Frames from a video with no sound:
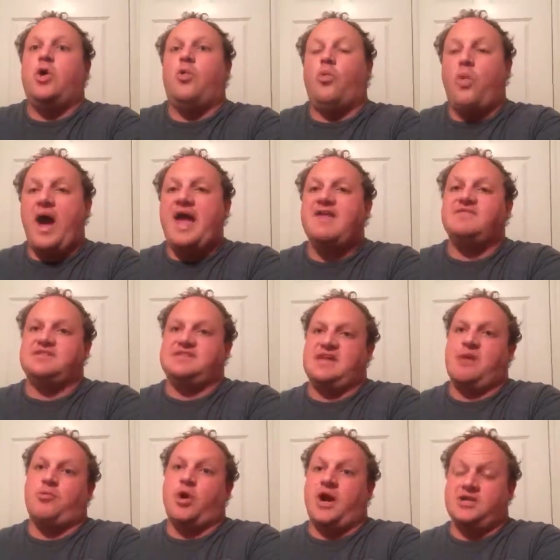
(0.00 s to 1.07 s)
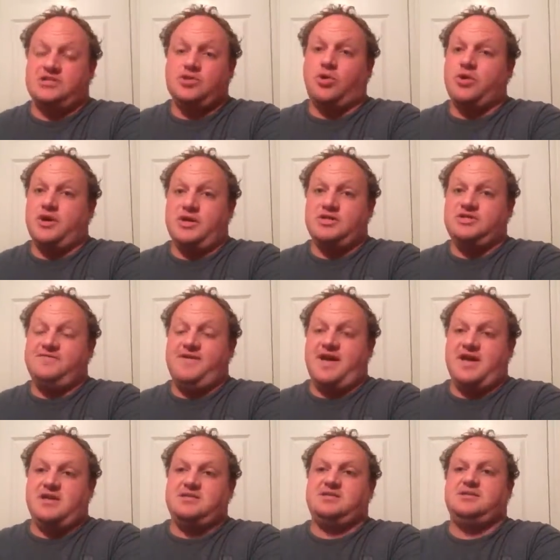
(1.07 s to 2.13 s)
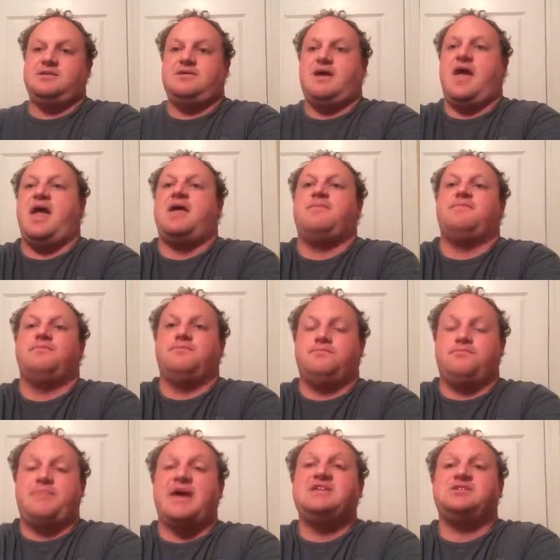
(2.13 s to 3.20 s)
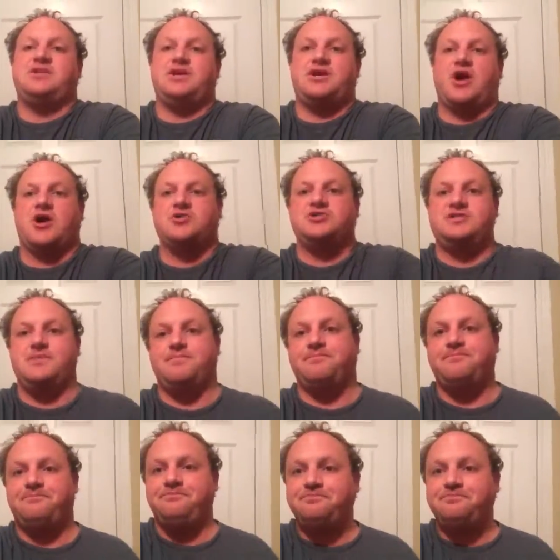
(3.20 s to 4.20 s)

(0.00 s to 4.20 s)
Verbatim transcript: waved a samurai sword in his face and basically cursed him.